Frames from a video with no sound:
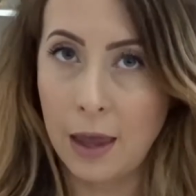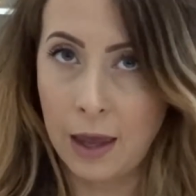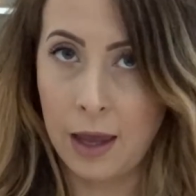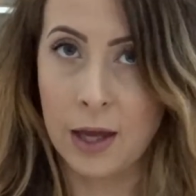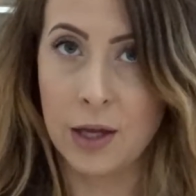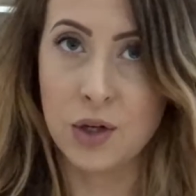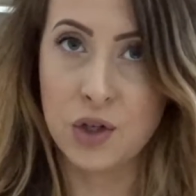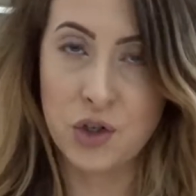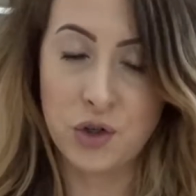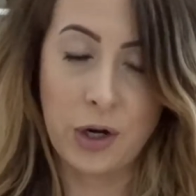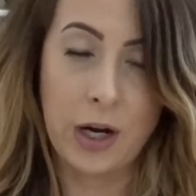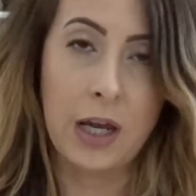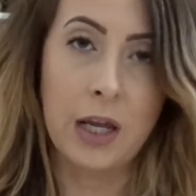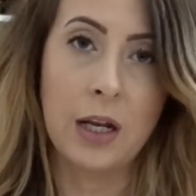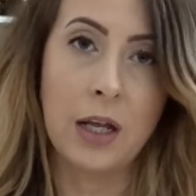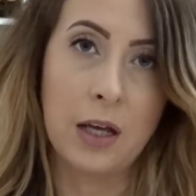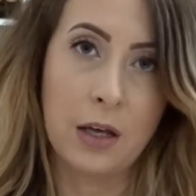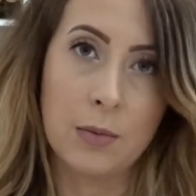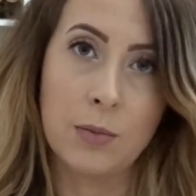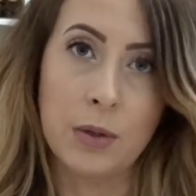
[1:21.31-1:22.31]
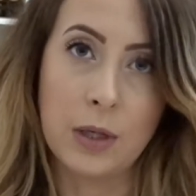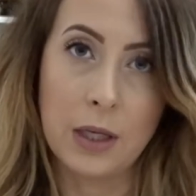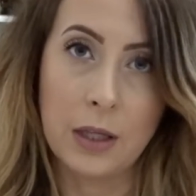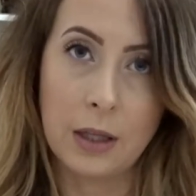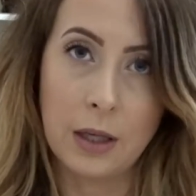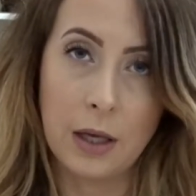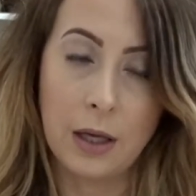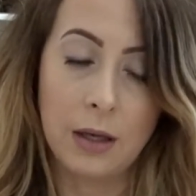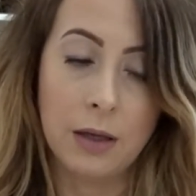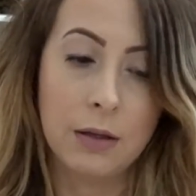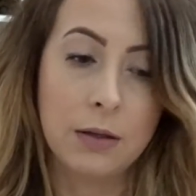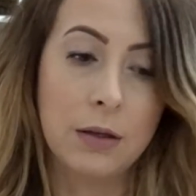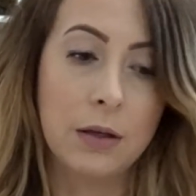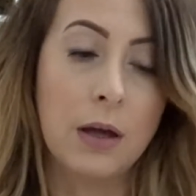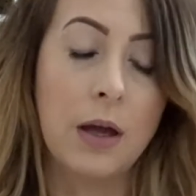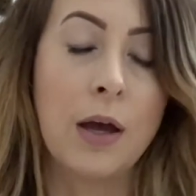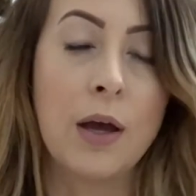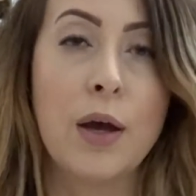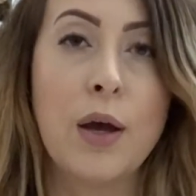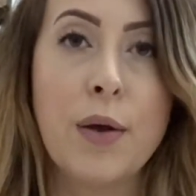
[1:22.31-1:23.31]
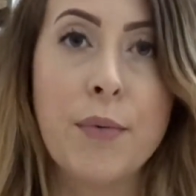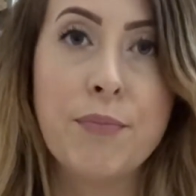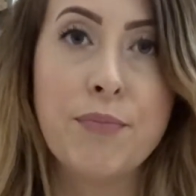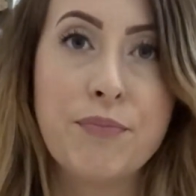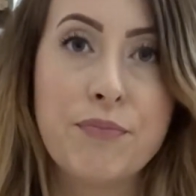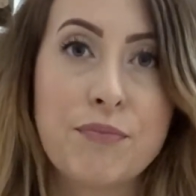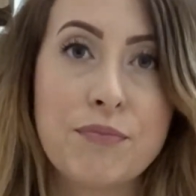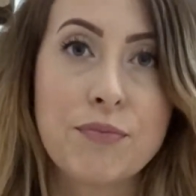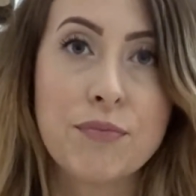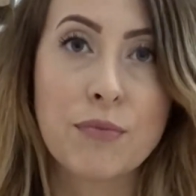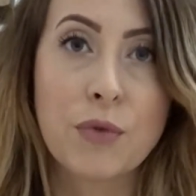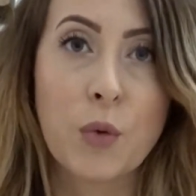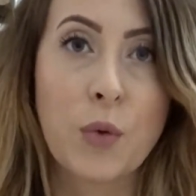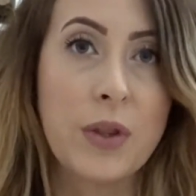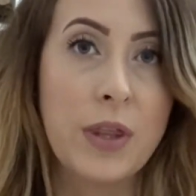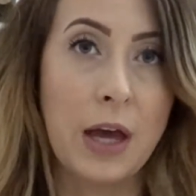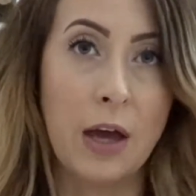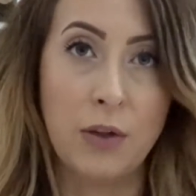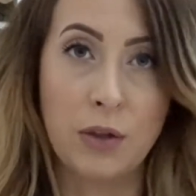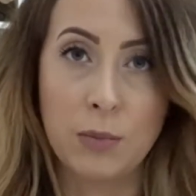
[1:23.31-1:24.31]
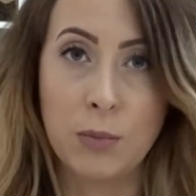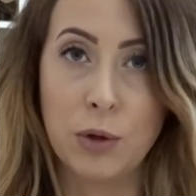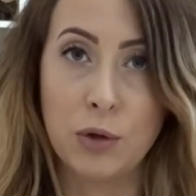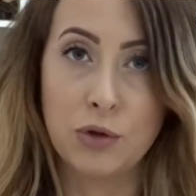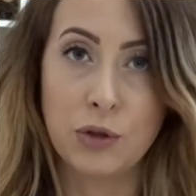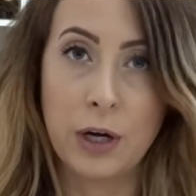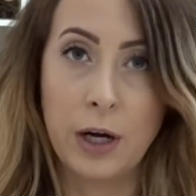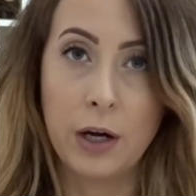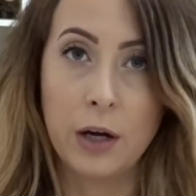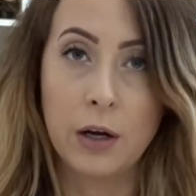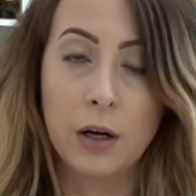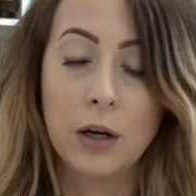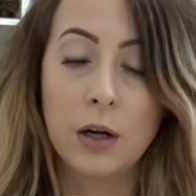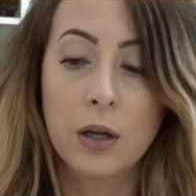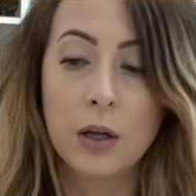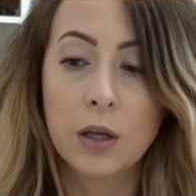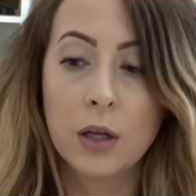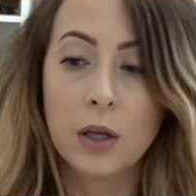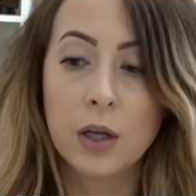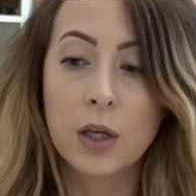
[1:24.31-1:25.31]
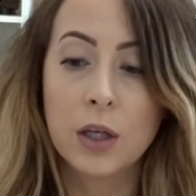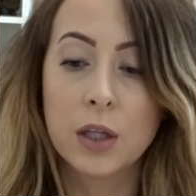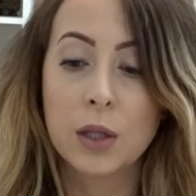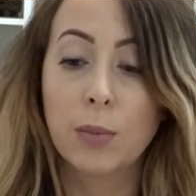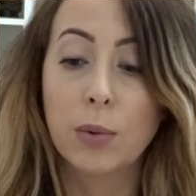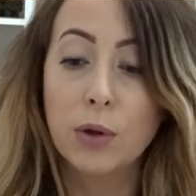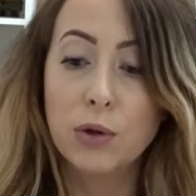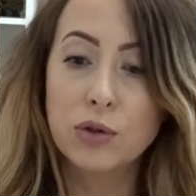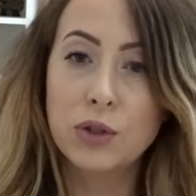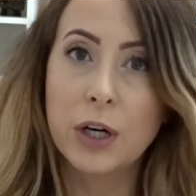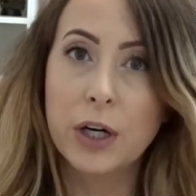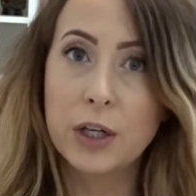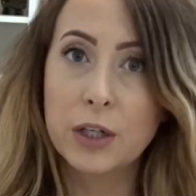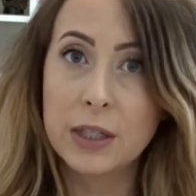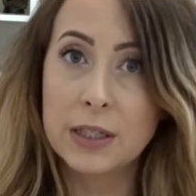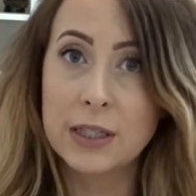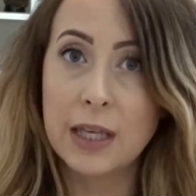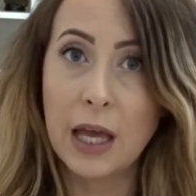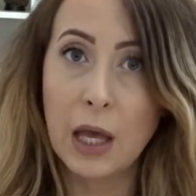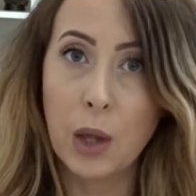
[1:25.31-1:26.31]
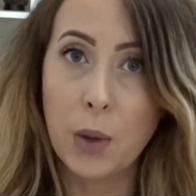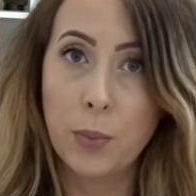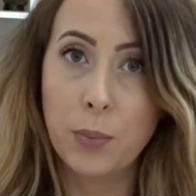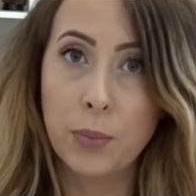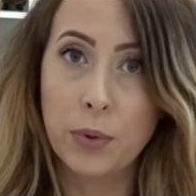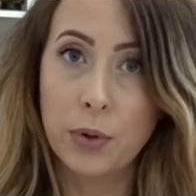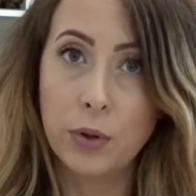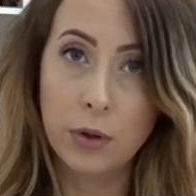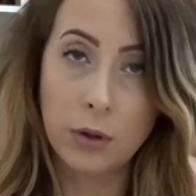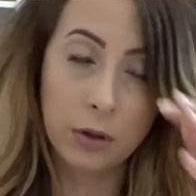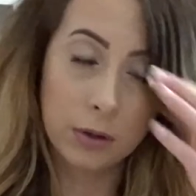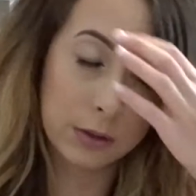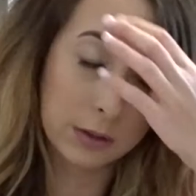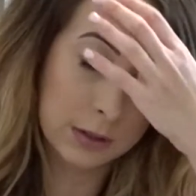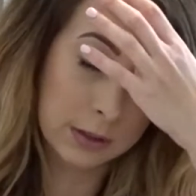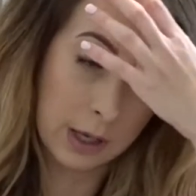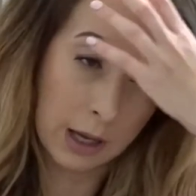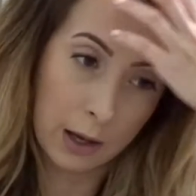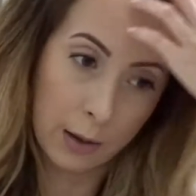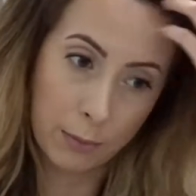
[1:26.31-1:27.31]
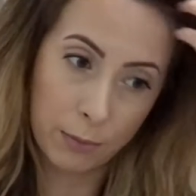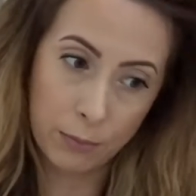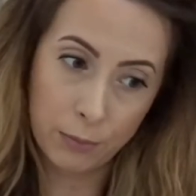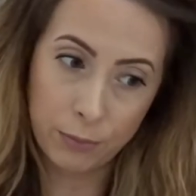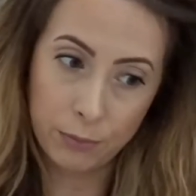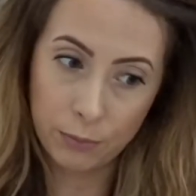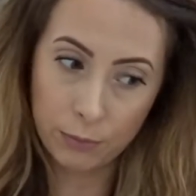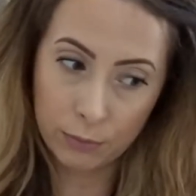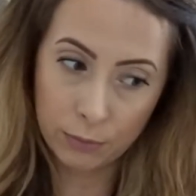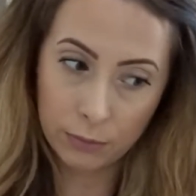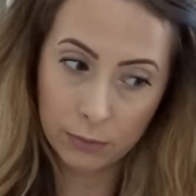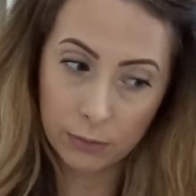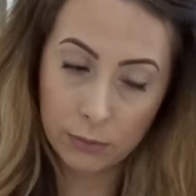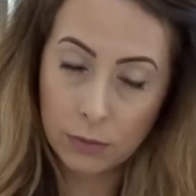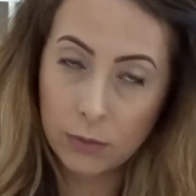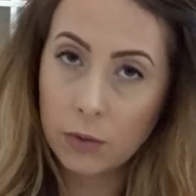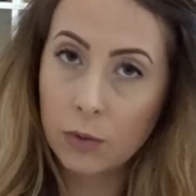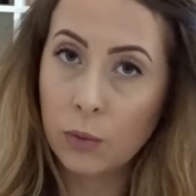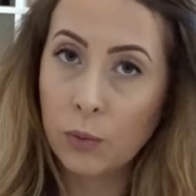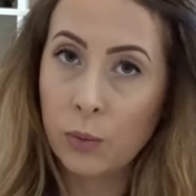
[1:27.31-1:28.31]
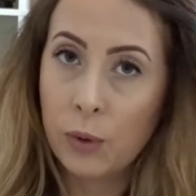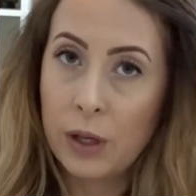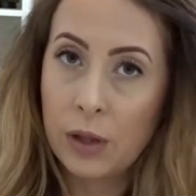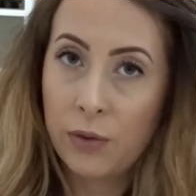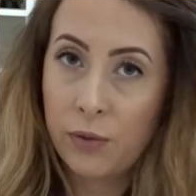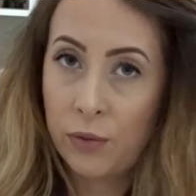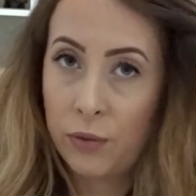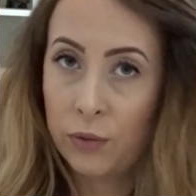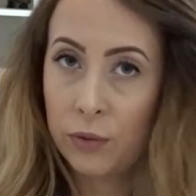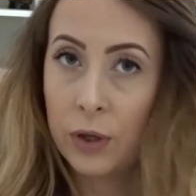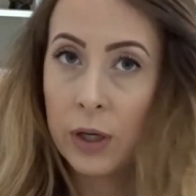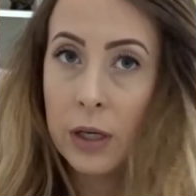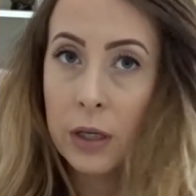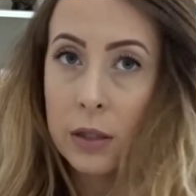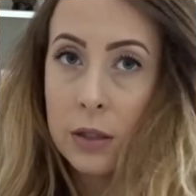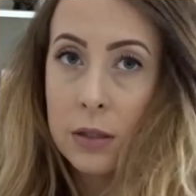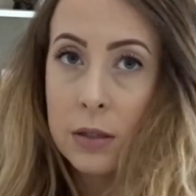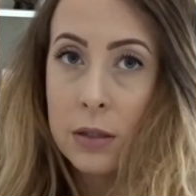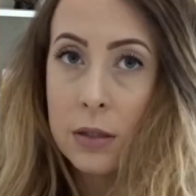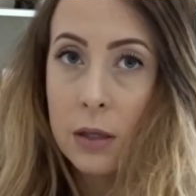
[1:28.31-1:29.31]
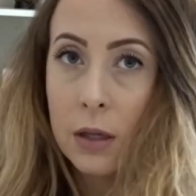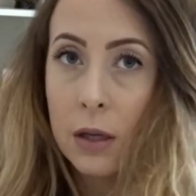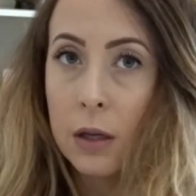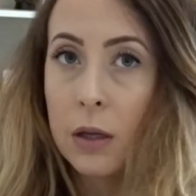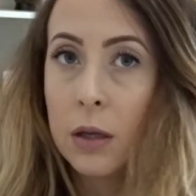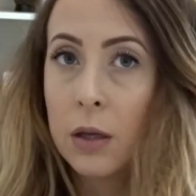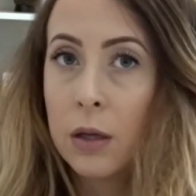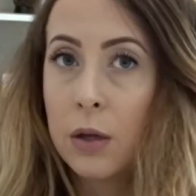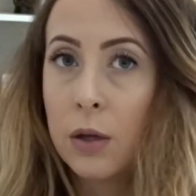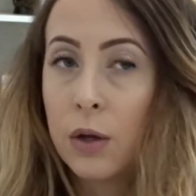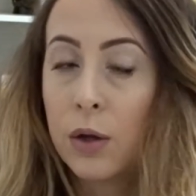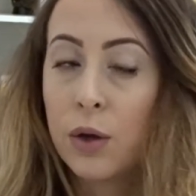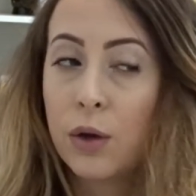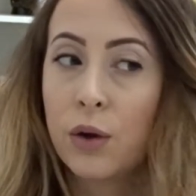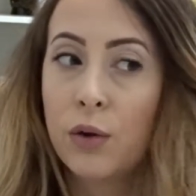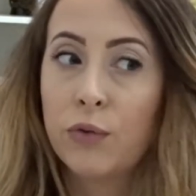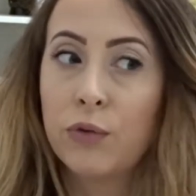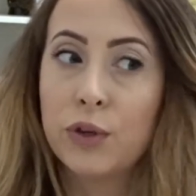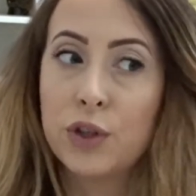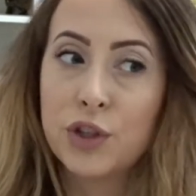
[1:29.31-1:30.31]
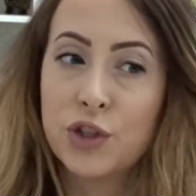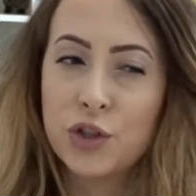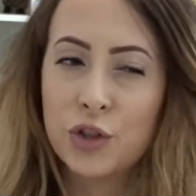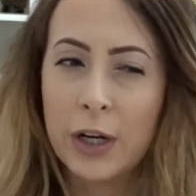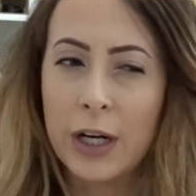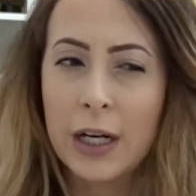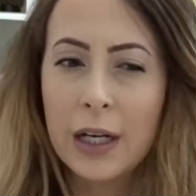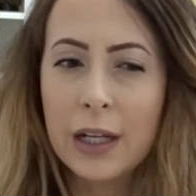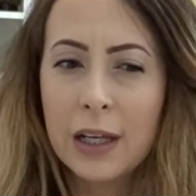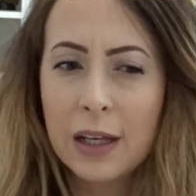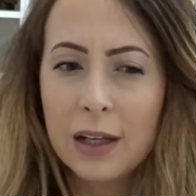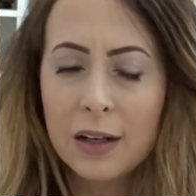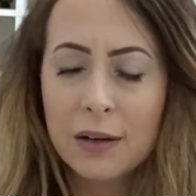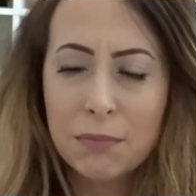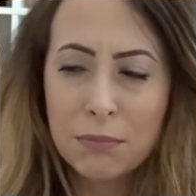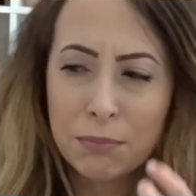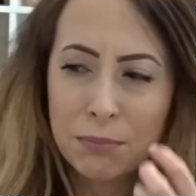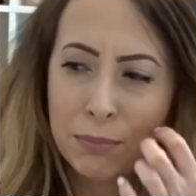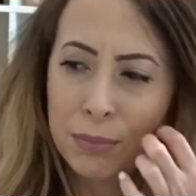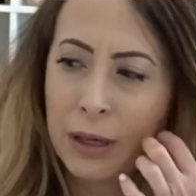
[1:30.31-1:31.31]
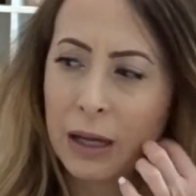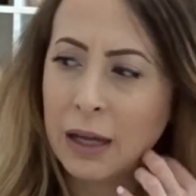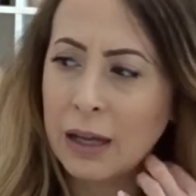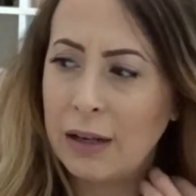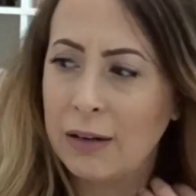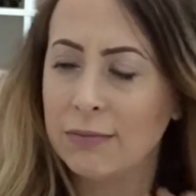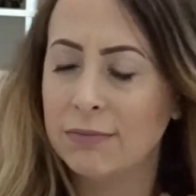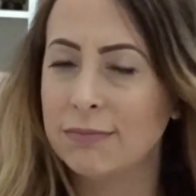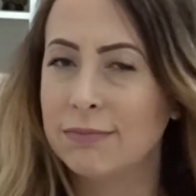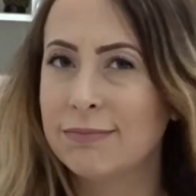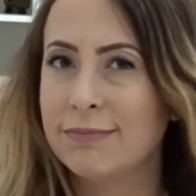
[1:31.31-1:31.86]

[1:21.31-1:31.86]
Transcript: and straighten it completely without the blow dryer. The blow dryer does help some with frizz for straightening, but